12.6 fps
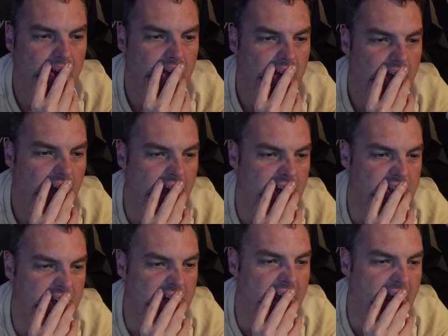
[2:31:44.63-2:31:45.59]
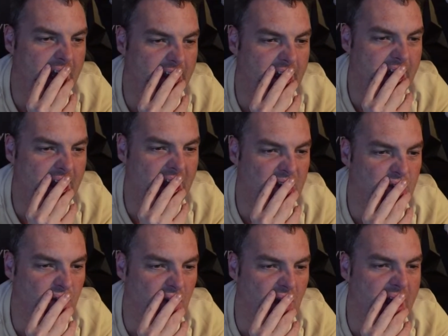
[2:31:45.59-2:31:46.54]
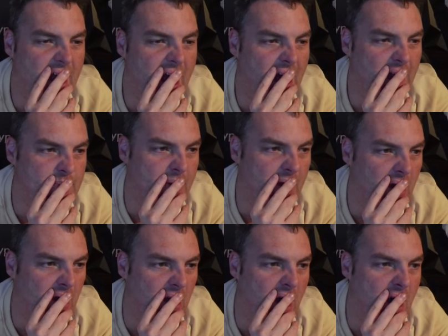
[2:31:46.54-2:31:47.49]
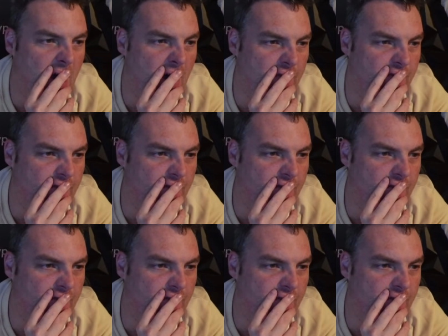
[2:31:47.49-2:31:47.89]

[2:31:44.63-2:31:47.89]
Easy kick here. Great handball off.